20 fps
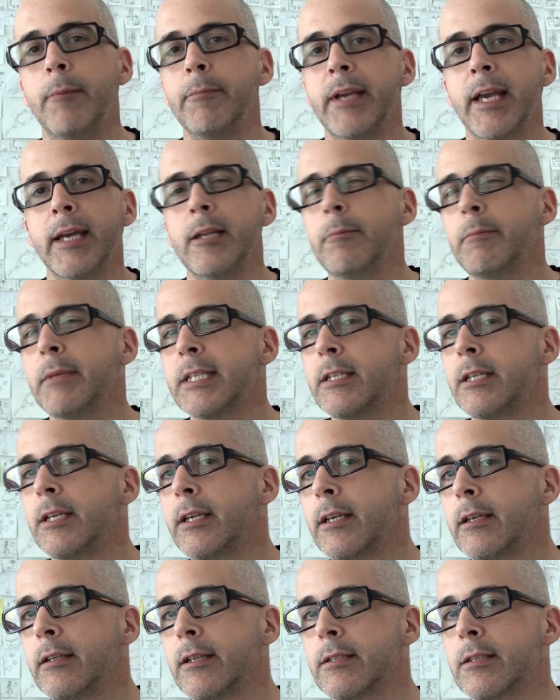I'm getting
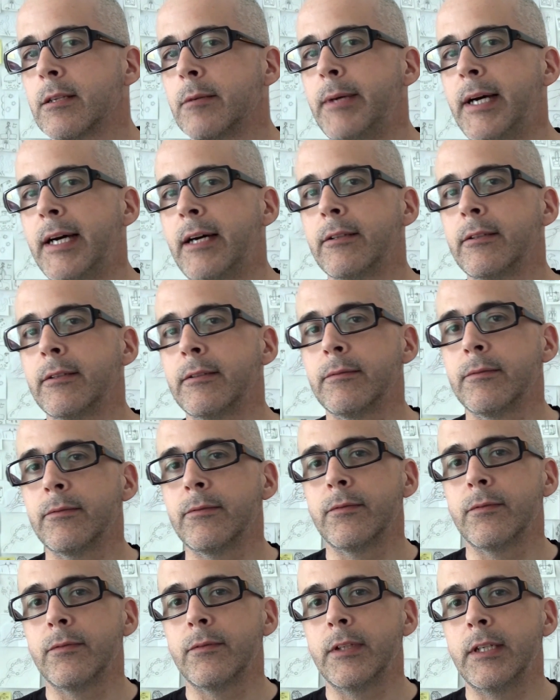meticulous about
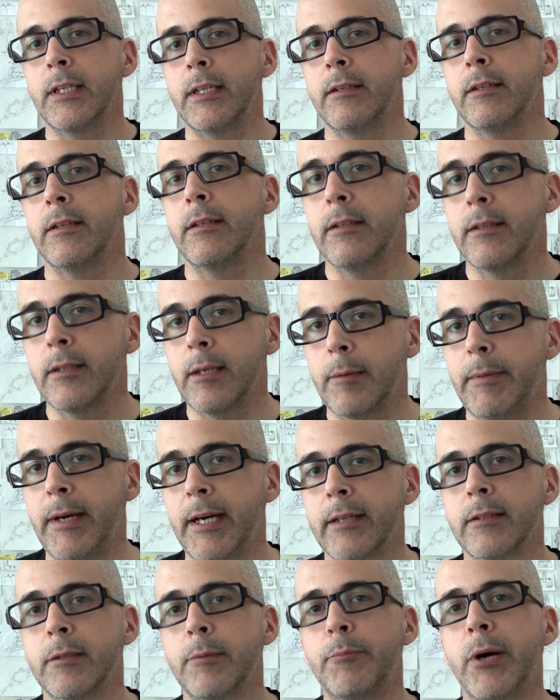
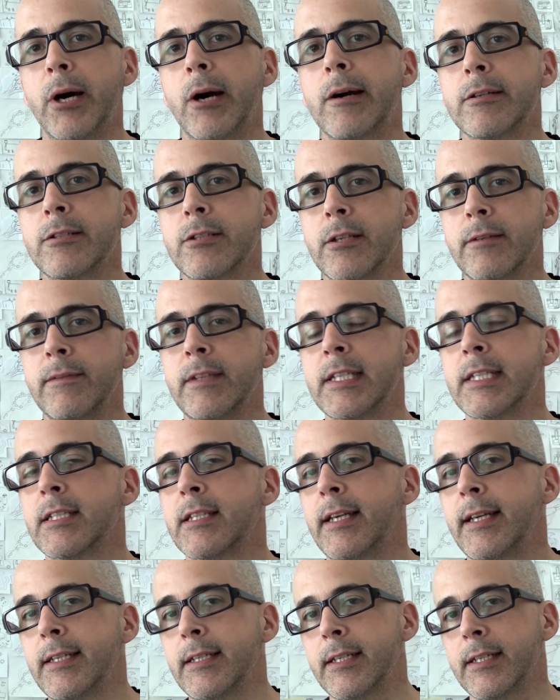the parts of the
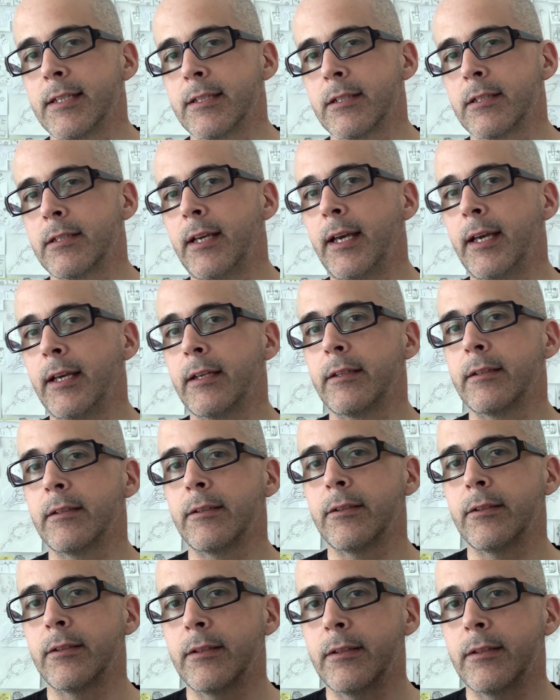sentence and